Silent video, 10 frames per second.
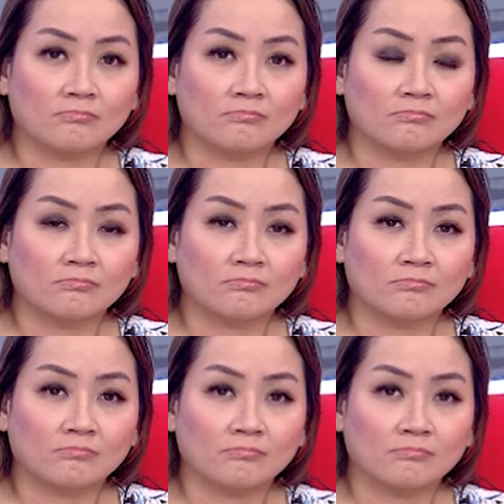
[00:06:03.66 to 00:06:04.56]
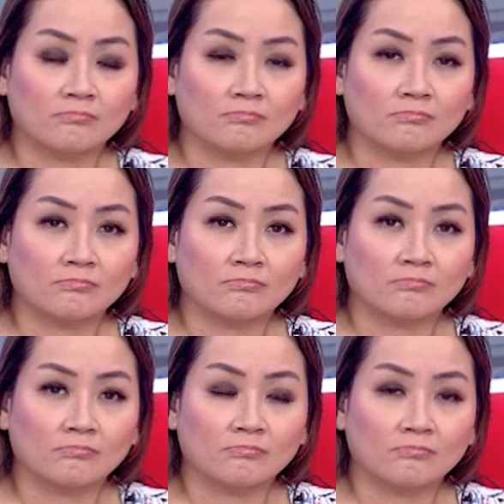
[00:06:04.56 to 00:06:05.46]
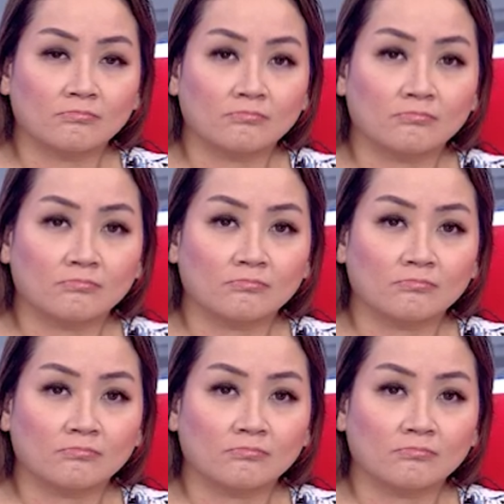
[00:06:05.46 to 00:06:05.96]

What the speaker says: (not speaking)